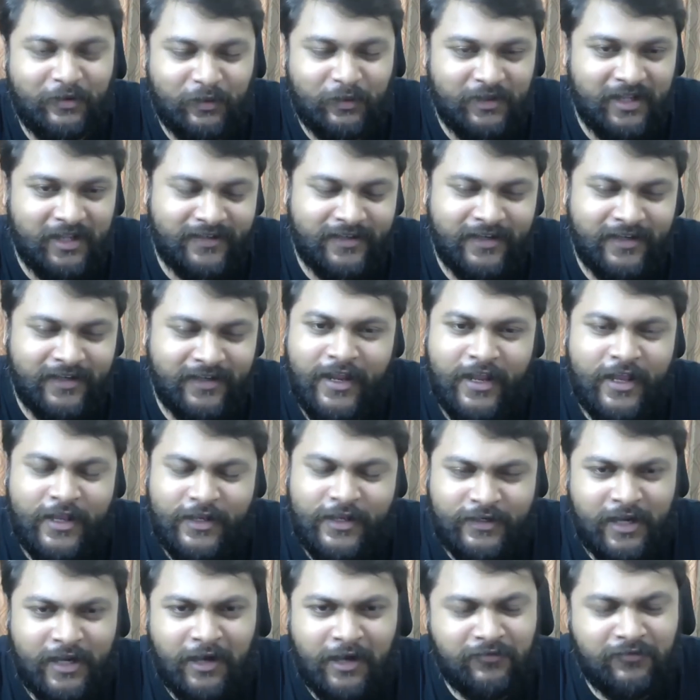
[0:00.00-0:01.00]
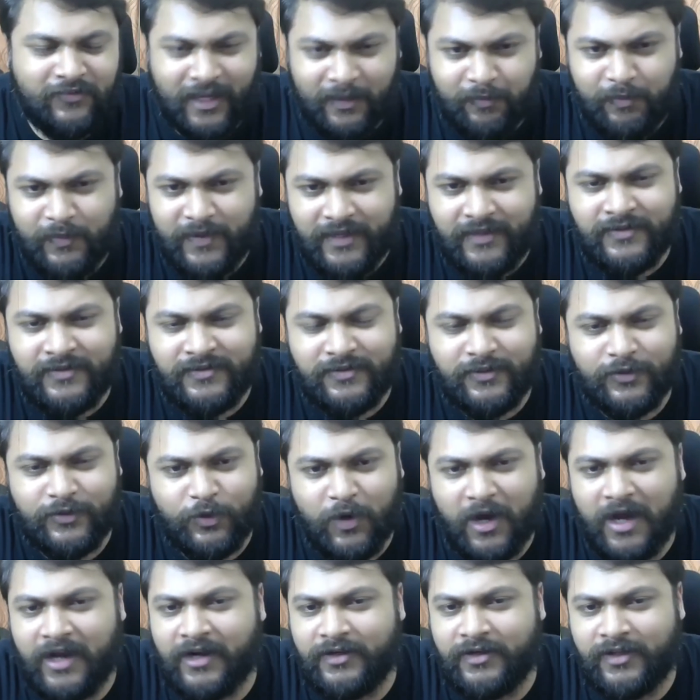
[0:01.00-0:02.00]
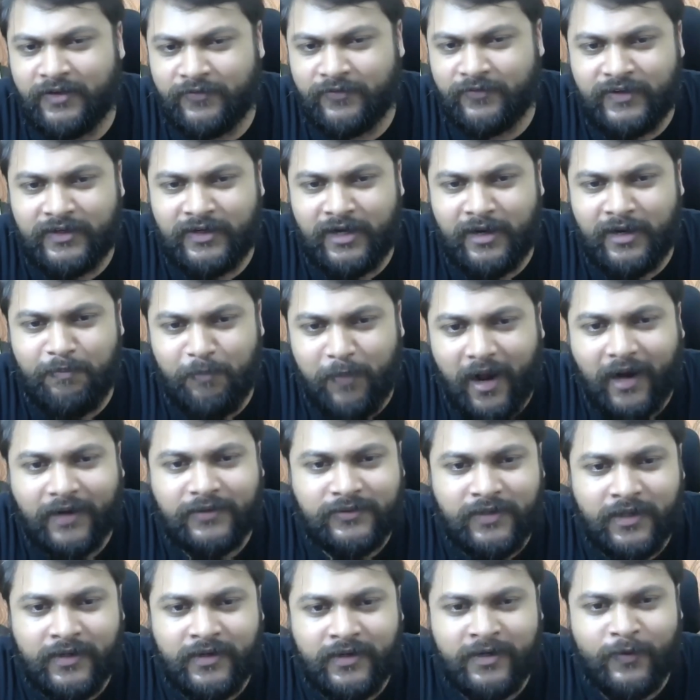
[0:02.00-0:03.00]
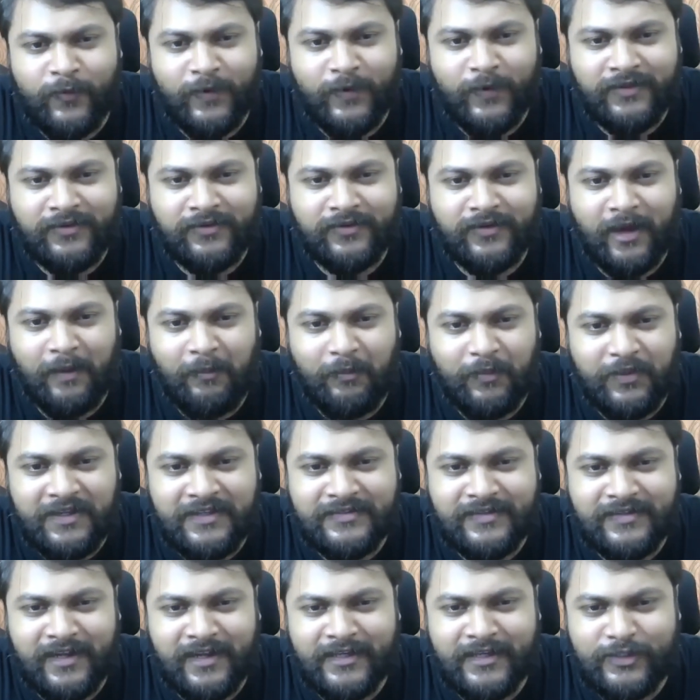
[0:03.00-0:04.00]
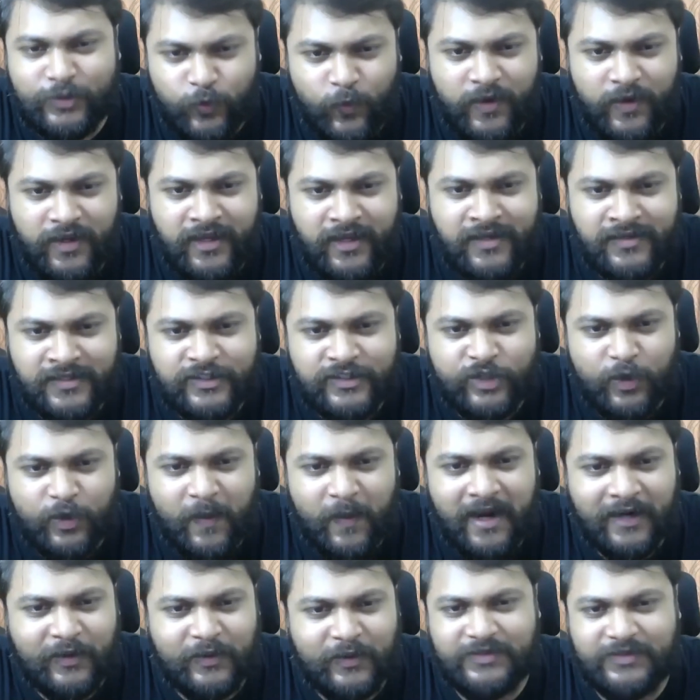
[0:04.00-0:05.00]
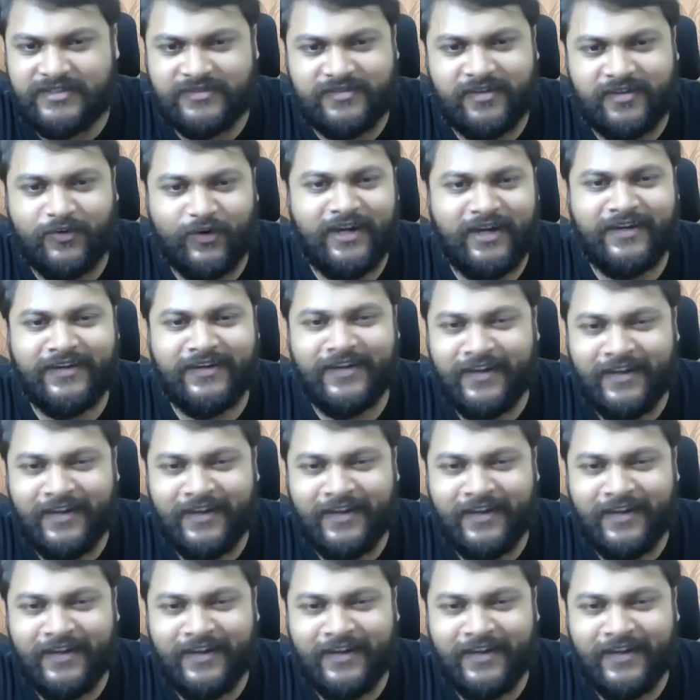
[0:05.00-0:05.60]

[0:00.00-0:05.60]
do that. Now, that means you are definitely partnering with companies like Swiggy's and Zomato's, is that right?